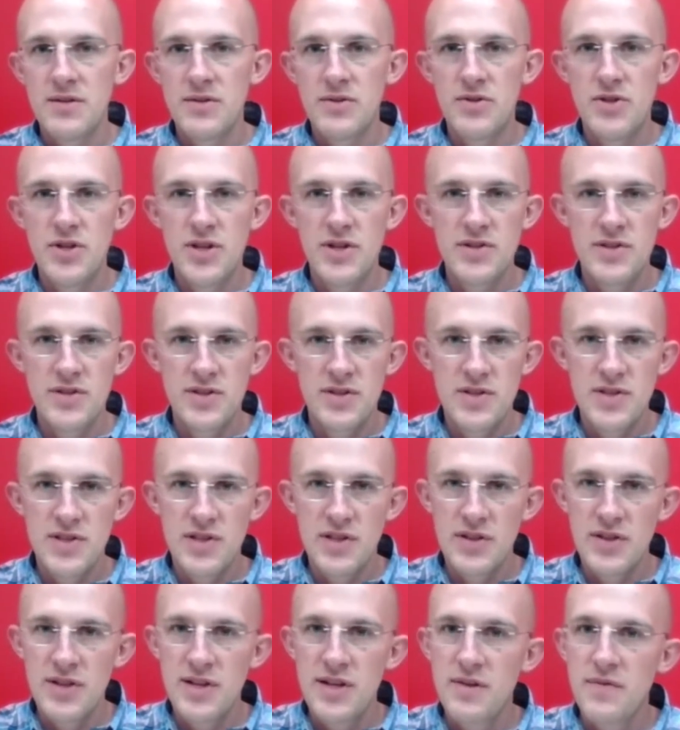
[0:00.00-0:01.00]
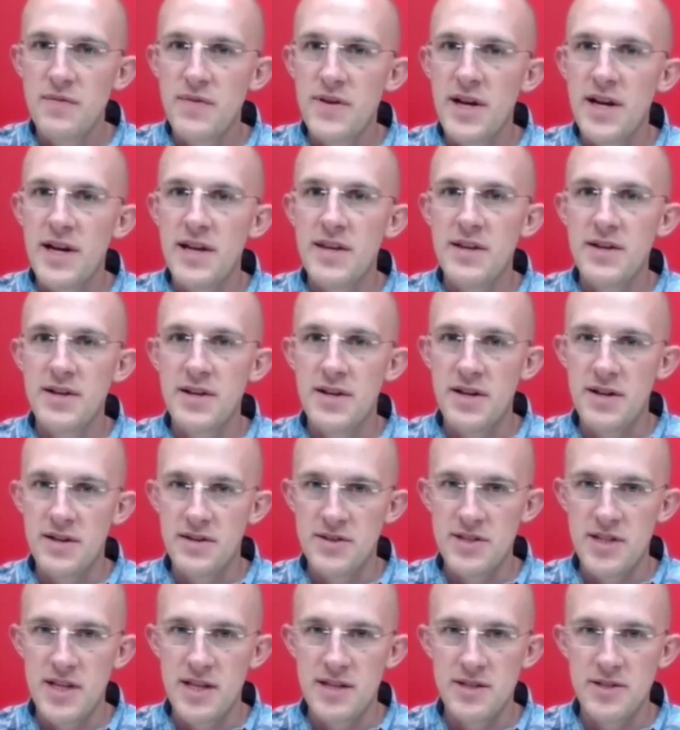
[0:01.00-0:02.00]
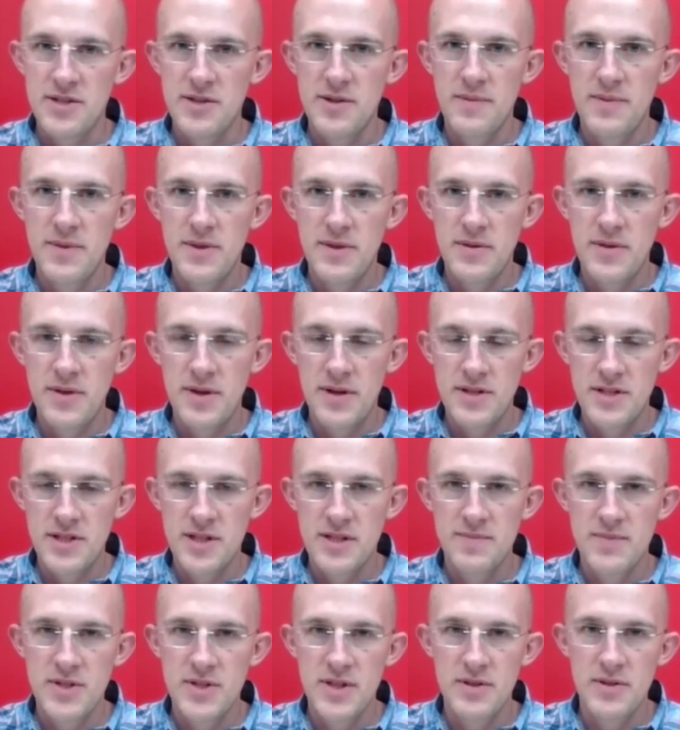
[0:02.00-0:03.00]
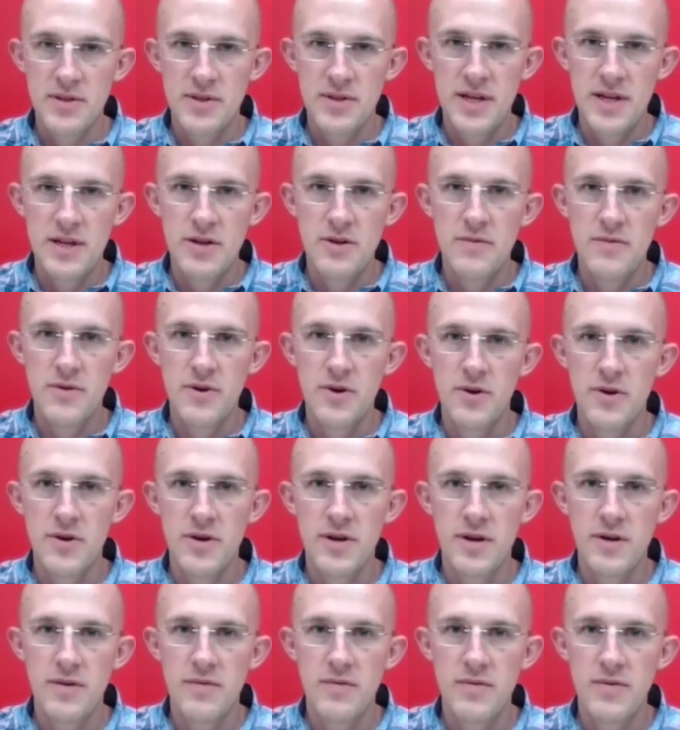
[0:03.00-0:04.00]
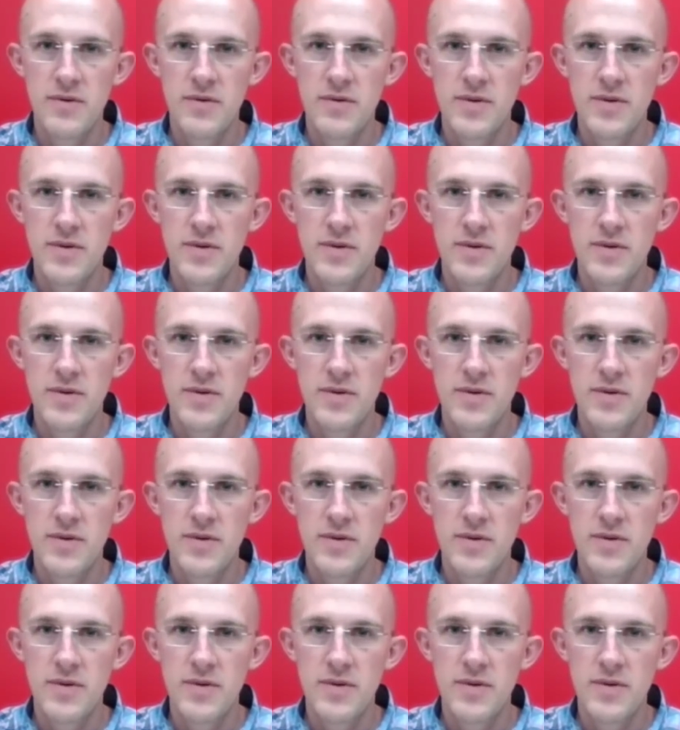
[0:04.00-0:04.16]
just solidify the concepts that you've heard of.